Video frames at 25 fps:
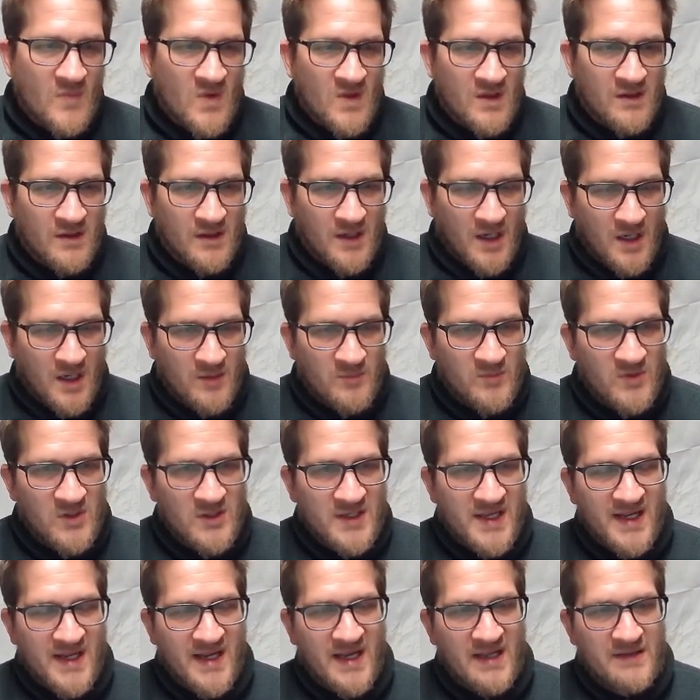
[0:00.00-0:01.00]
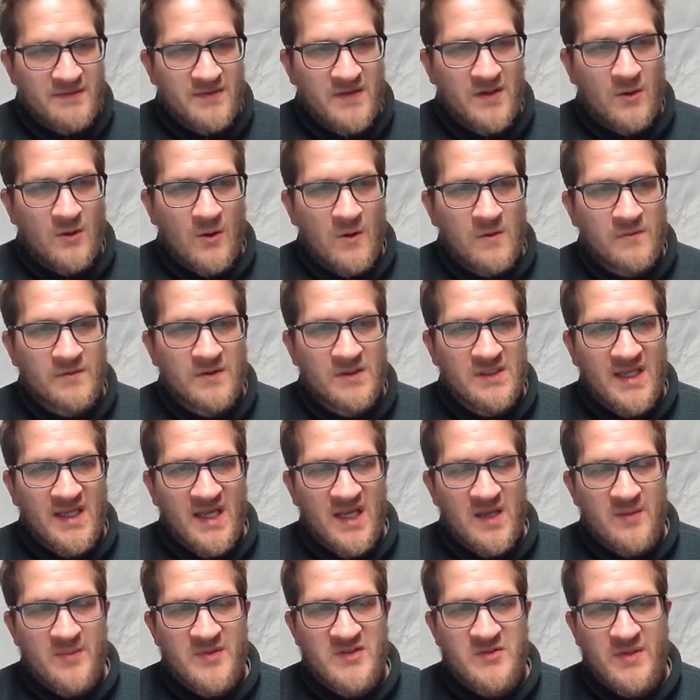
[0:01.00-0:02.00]
um, looking at the
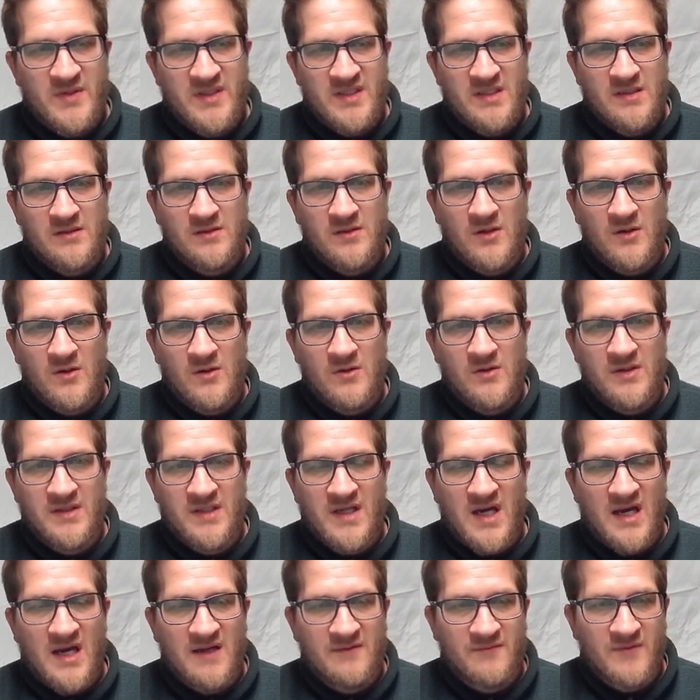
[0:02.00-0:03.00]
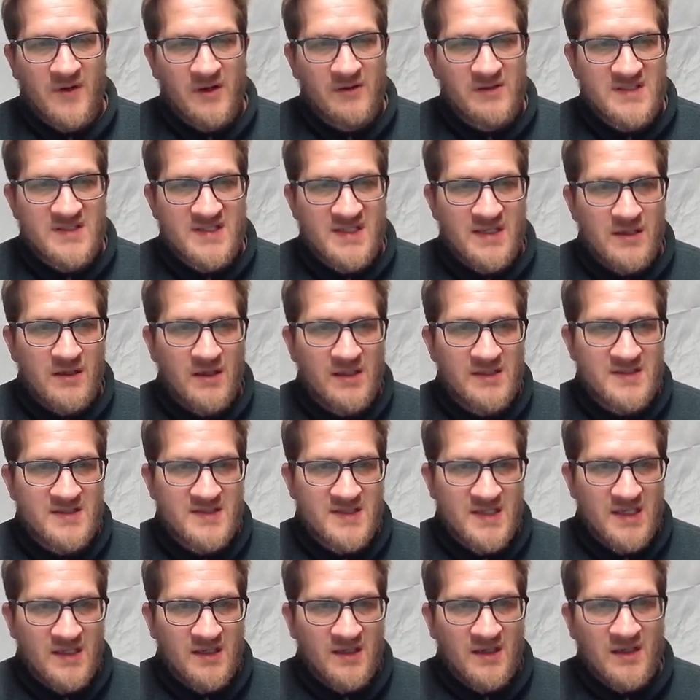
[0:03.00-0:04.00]
overlay between the low and the high frequency, you can
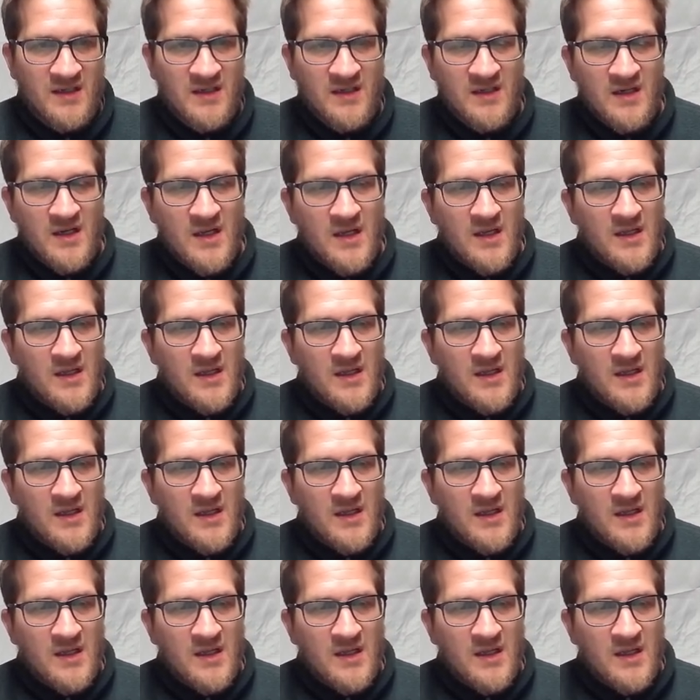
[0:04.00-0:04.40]
see here,